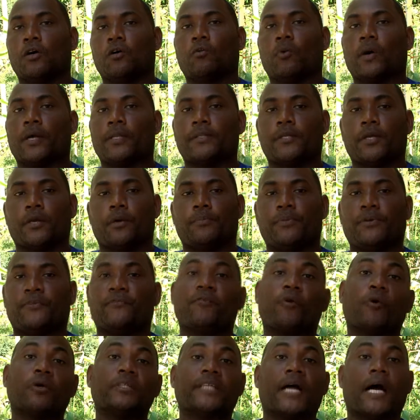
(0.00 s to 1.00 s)
when they're
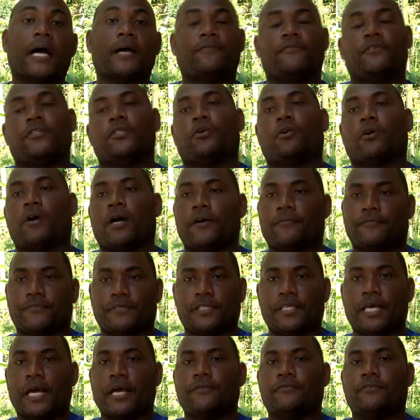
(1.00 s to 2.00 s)
before diving or
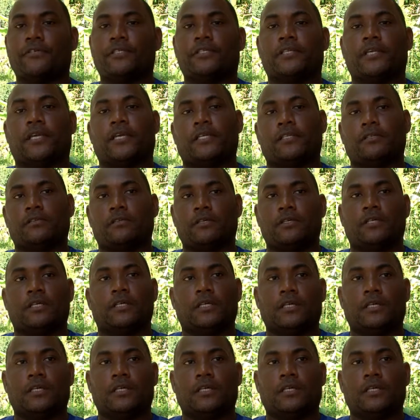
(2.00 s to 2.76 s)
after diving, they can